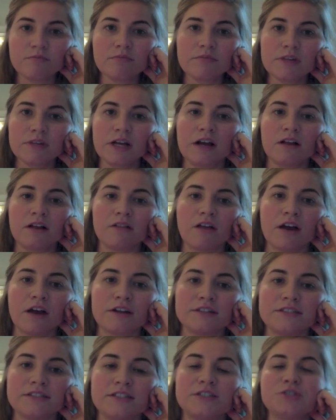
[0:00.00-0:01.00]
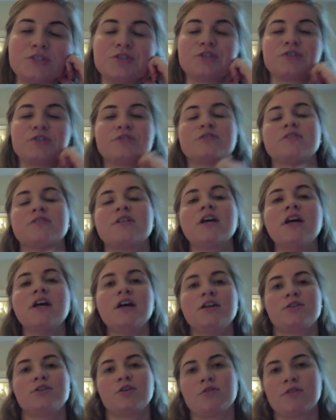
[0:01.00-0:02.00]
a lot of teachers
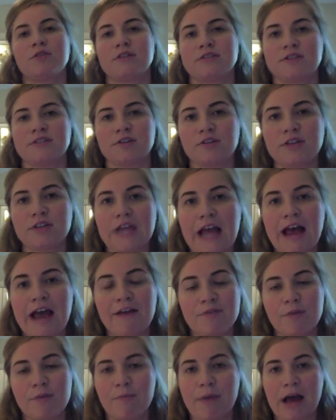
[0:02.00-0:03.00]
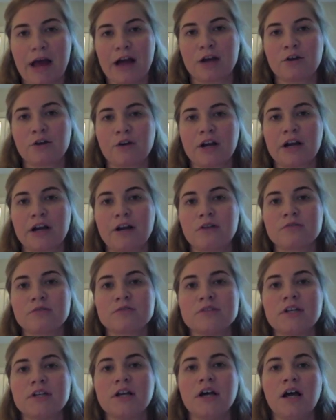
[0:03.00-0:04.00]
don't necessarily have the
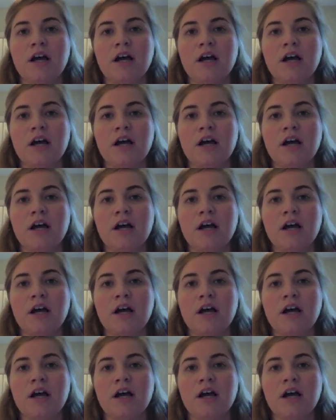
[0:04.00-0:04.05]
background